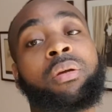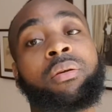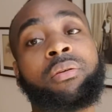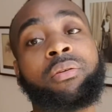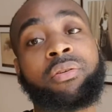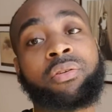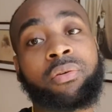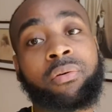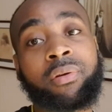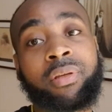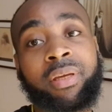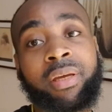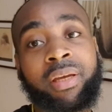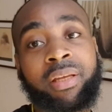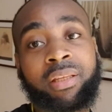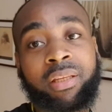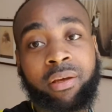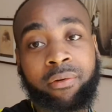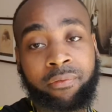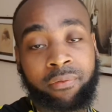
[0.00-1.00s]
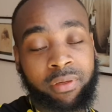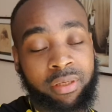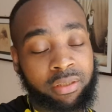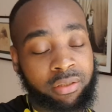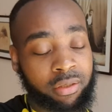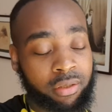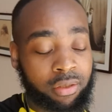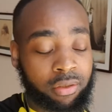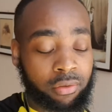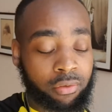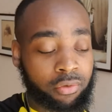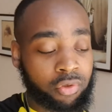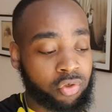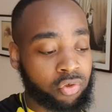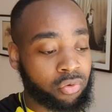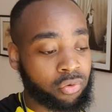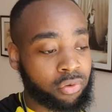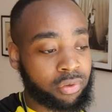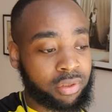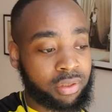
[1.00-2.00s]
So yeah, definitely turn those
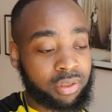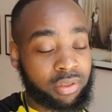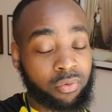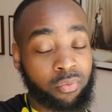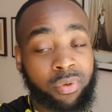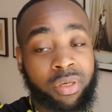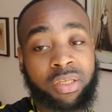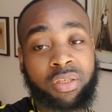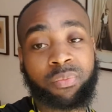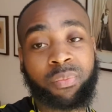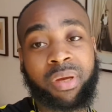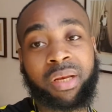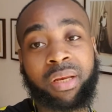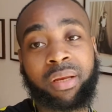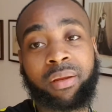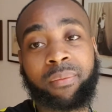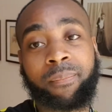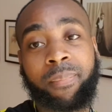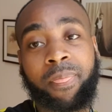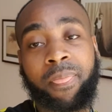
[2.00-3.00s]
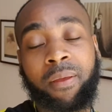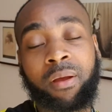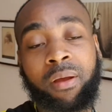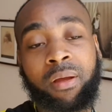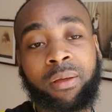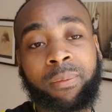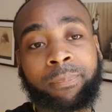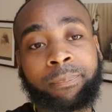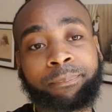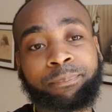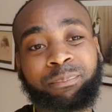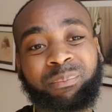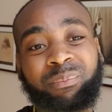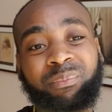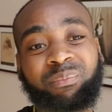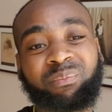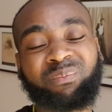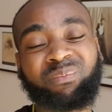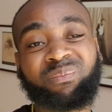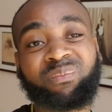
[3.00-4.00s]
draws into wins, man. Um,
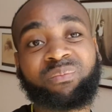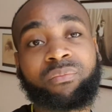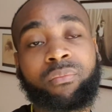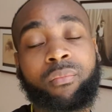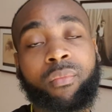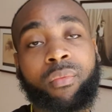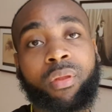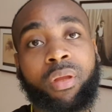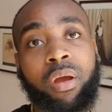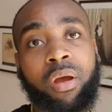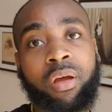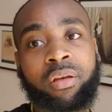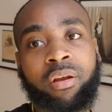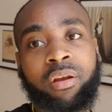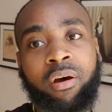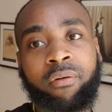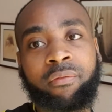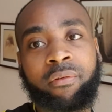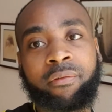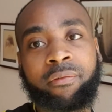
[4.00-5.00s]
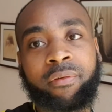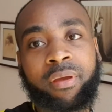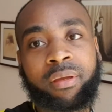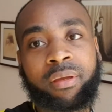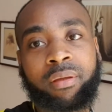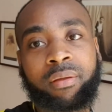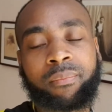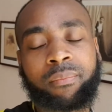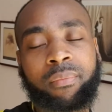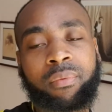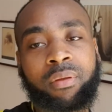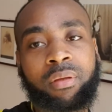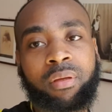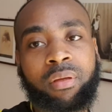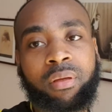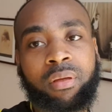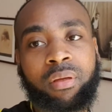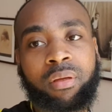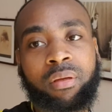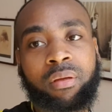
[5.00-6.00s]
another thing,
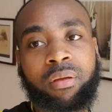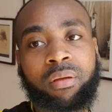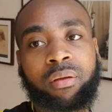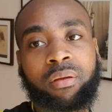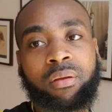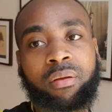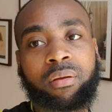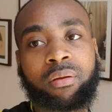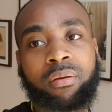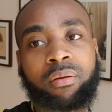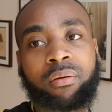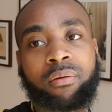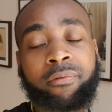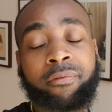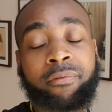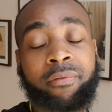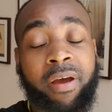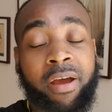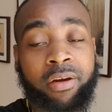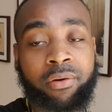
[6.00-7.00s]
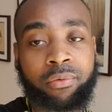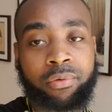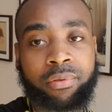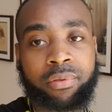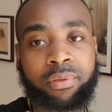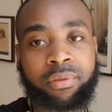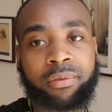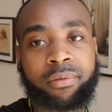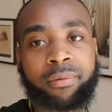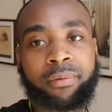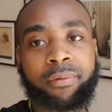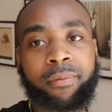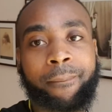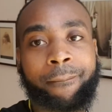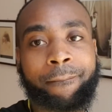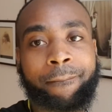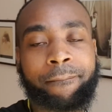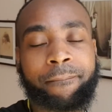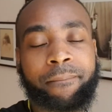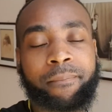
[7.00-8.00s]
finals.
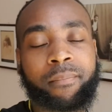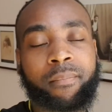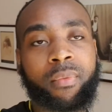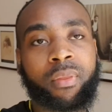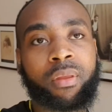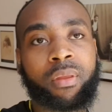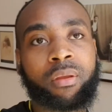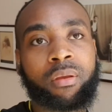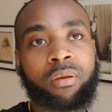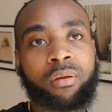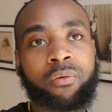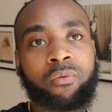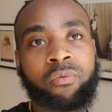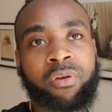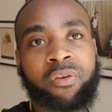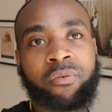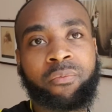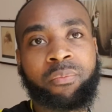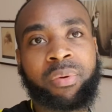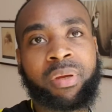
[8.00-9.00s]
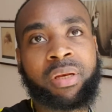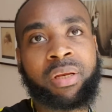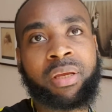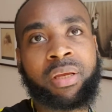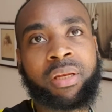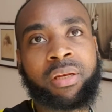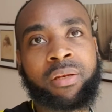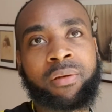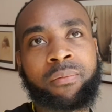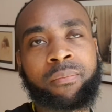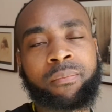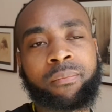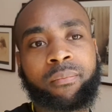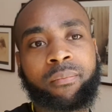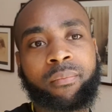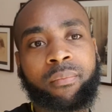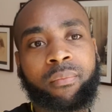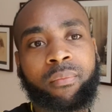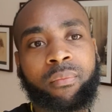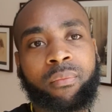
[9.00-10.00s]
We've been in
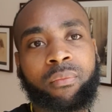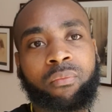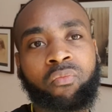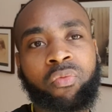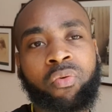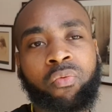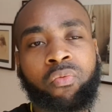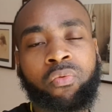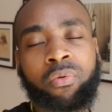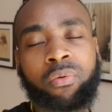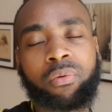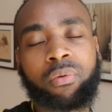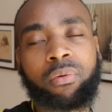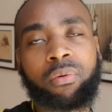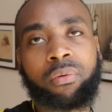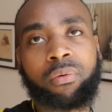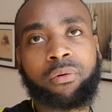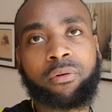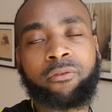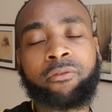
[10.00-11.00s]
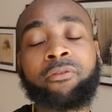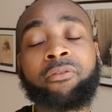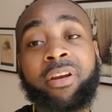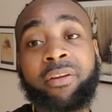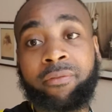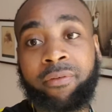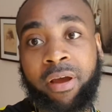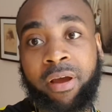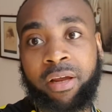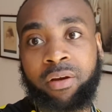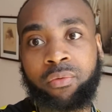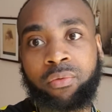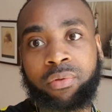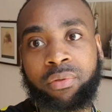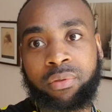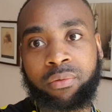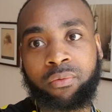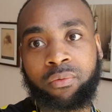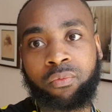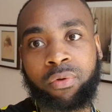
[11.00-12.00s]
we were, three finals.
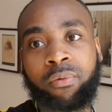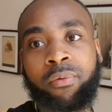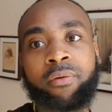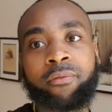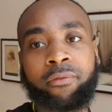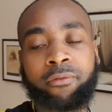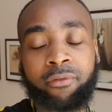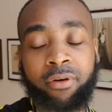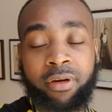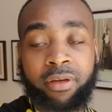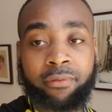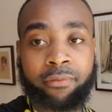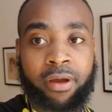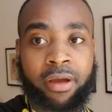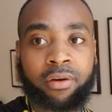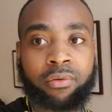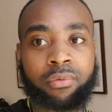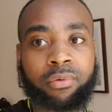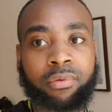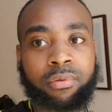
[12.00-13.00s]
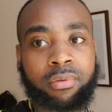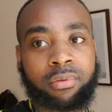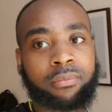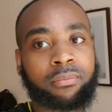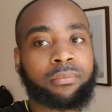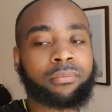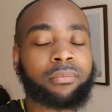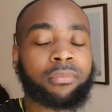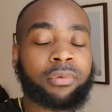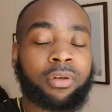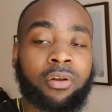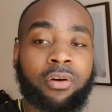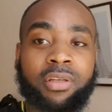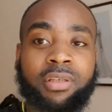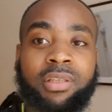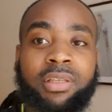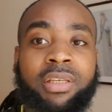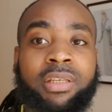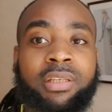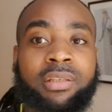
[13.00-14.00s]
We went three finals last
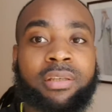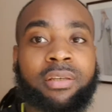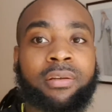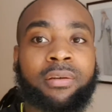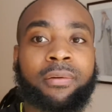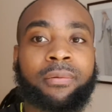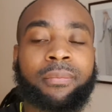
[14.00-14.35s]
season.